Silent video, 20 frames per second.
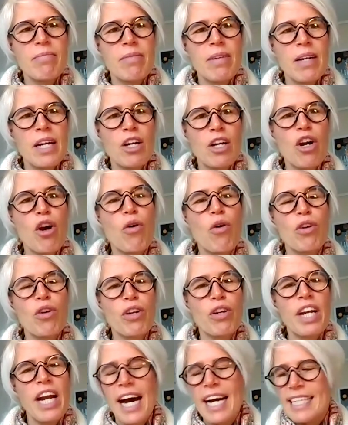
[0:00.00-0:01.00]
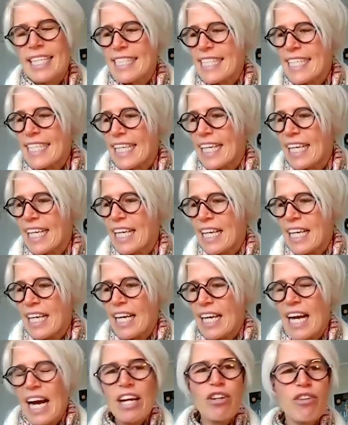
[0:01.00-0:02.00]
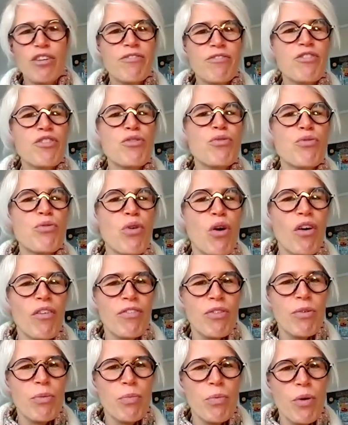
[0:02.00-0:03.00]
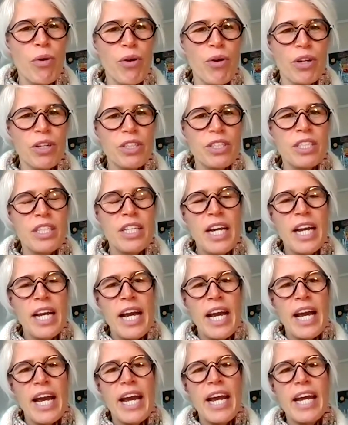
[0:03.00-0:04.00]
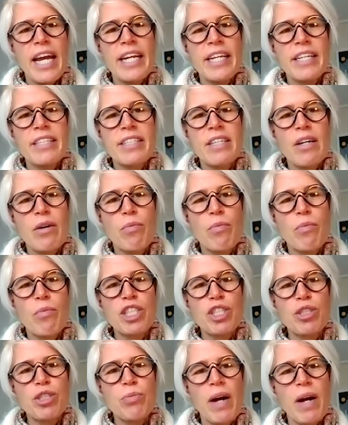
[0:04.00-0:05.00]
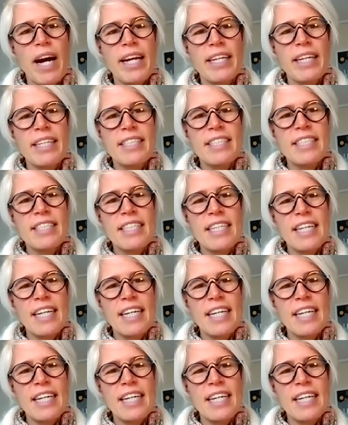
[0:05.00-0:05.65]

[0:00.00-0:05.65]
a colonizing kind of view of the world, and which ones